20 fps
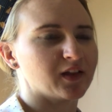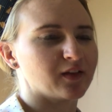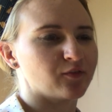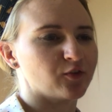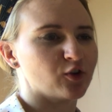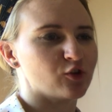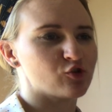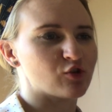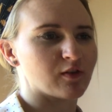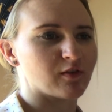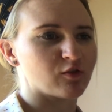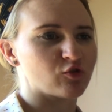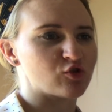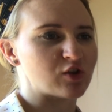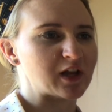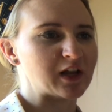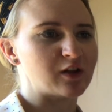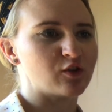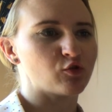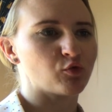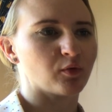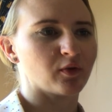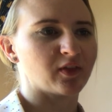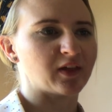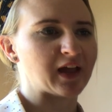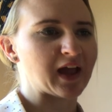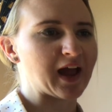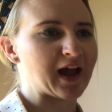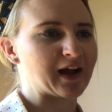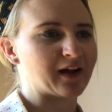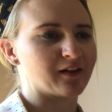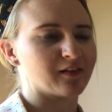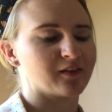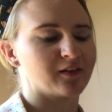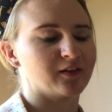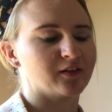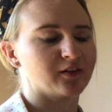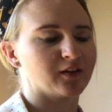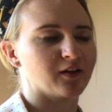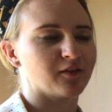if you just change where the
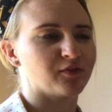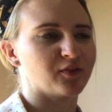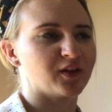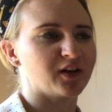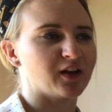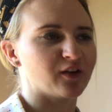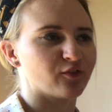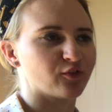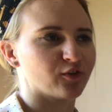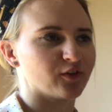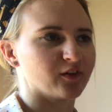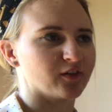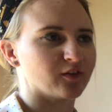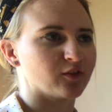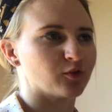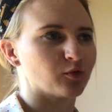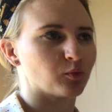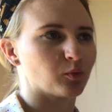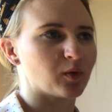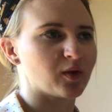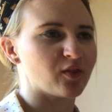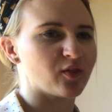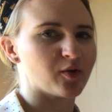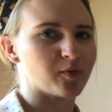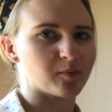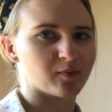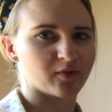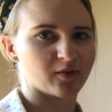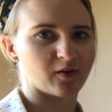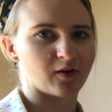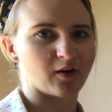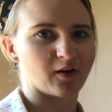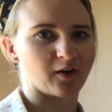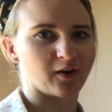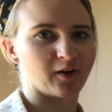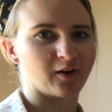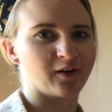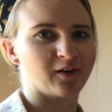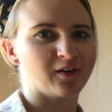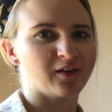accent of the different rhythms
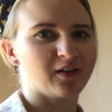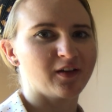are,